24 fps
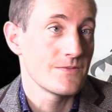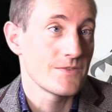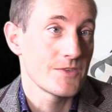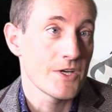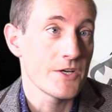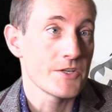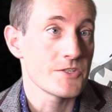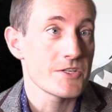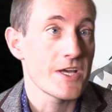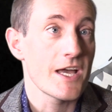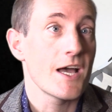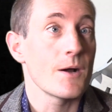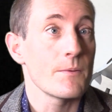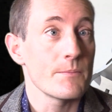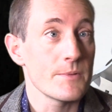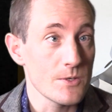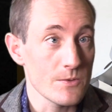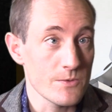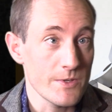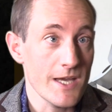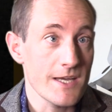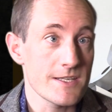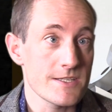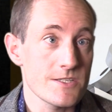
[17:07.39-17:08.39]
going to help you
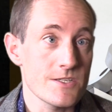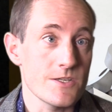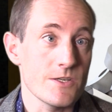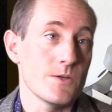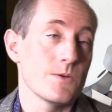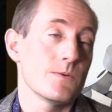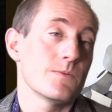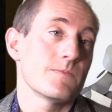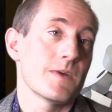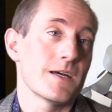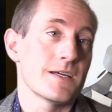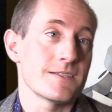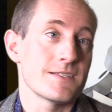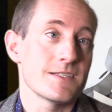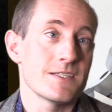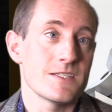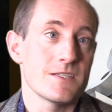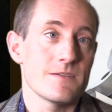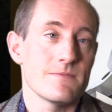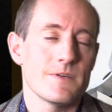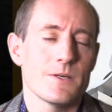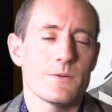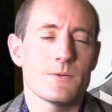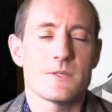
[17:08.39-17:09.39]
get to as
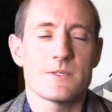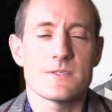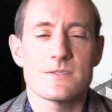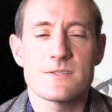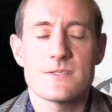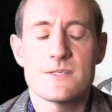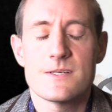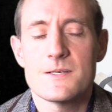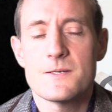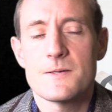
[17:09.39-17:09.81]
interviewers.